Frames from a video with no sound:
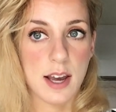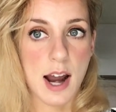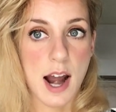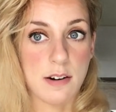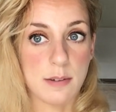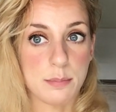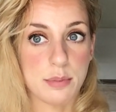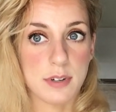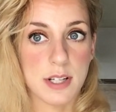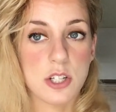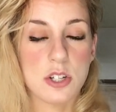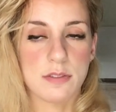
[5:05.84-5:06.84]
are in
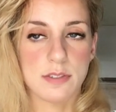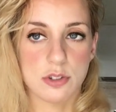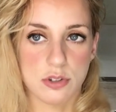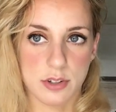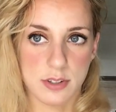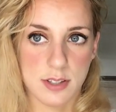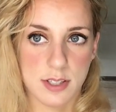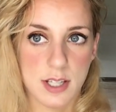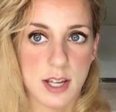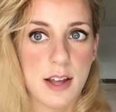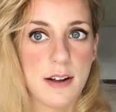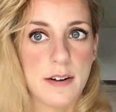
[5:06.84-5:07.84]
breach of the trust,
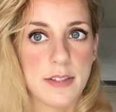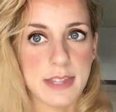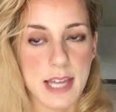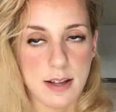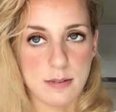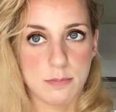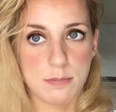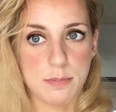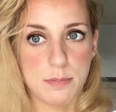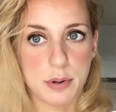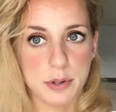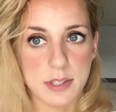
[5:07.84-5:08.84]
that
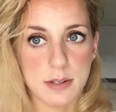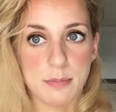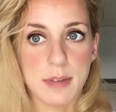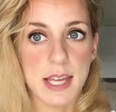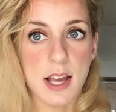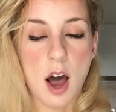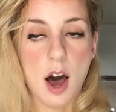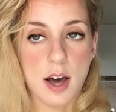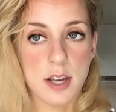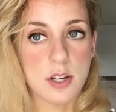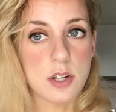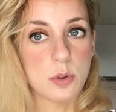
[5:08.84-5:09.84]
puts me
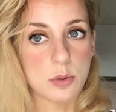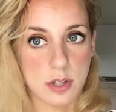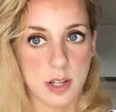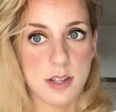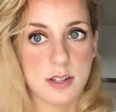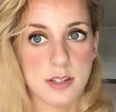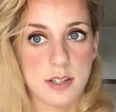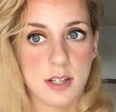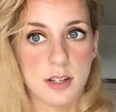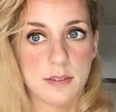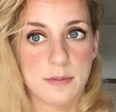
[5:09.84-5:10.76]
on notice